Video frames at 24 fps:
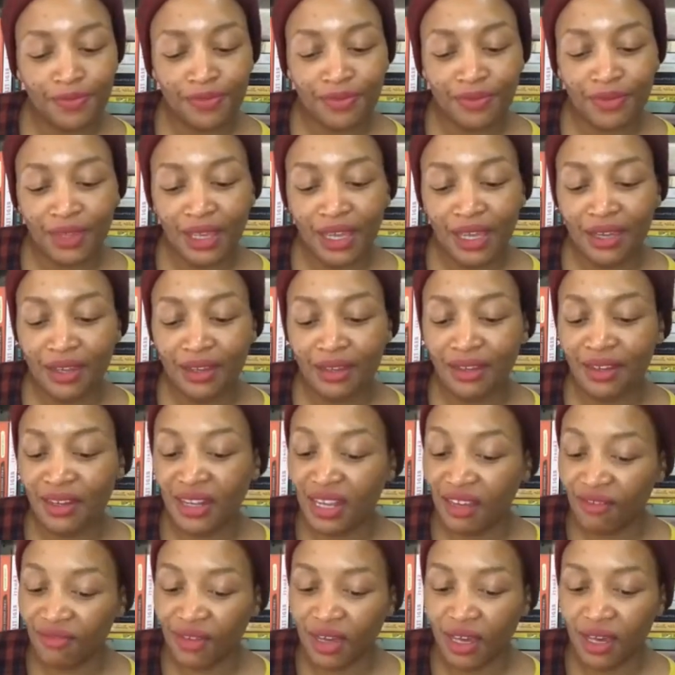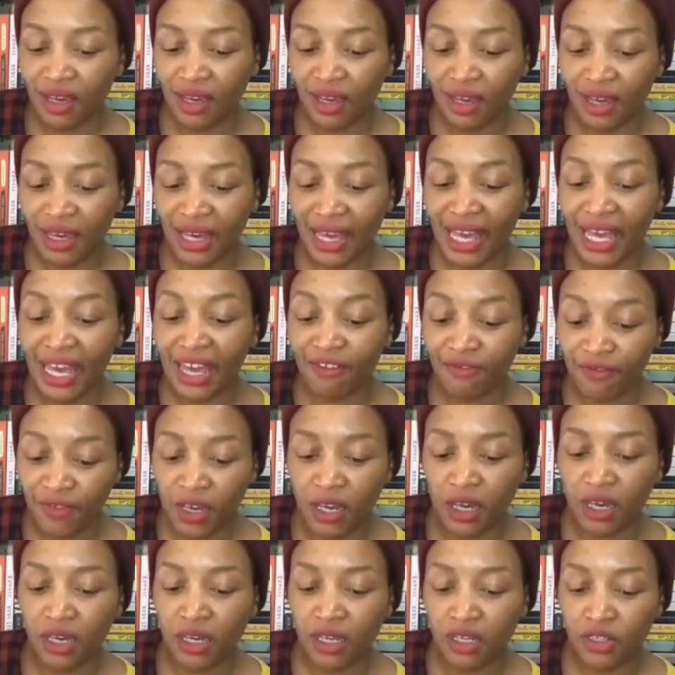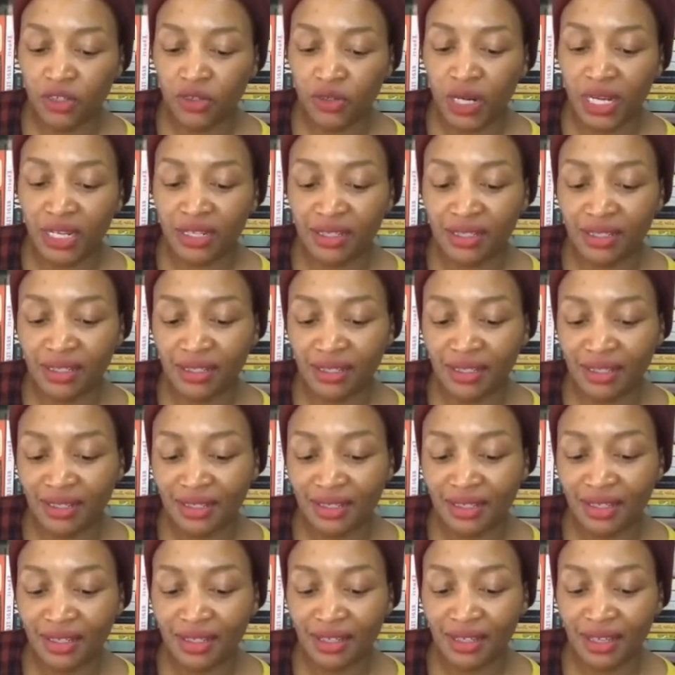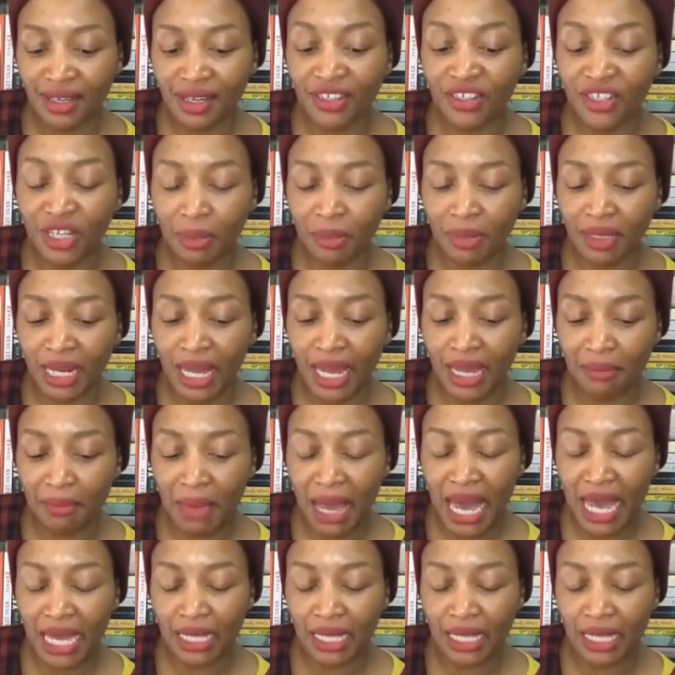Never, ever trust a Gemini man.